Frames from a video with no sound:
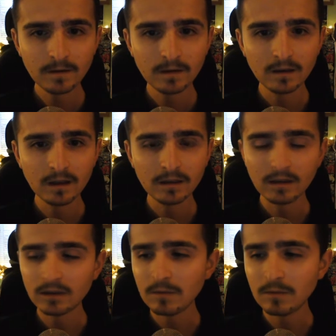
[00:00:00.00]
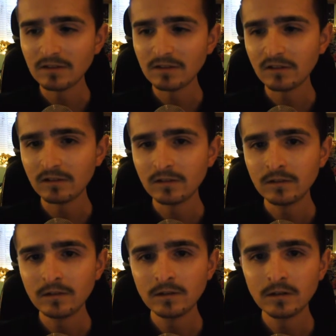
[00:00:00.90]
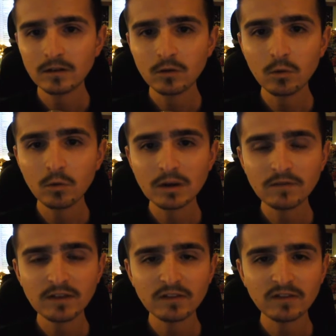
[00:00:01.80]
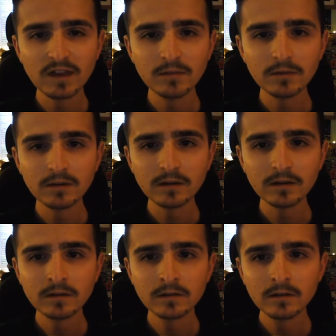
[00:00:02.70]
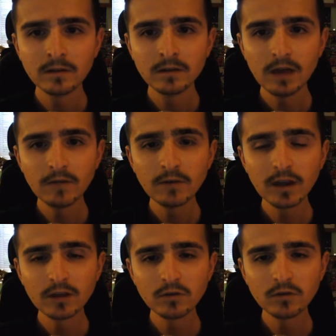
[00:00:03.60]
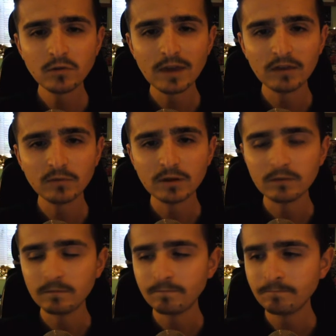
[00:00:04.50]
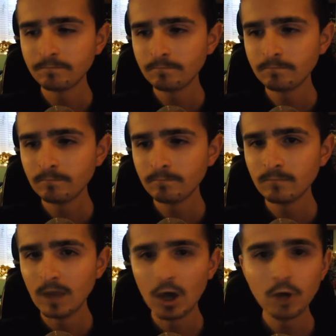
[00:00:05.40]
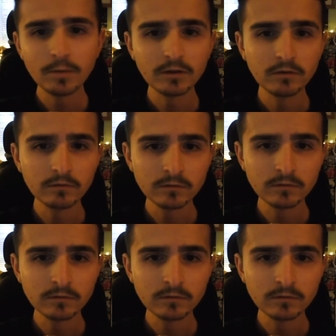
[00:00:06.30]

I don't know, maybe that's a corny thing to say, but, like, I feel like I do that as well. I hope I do.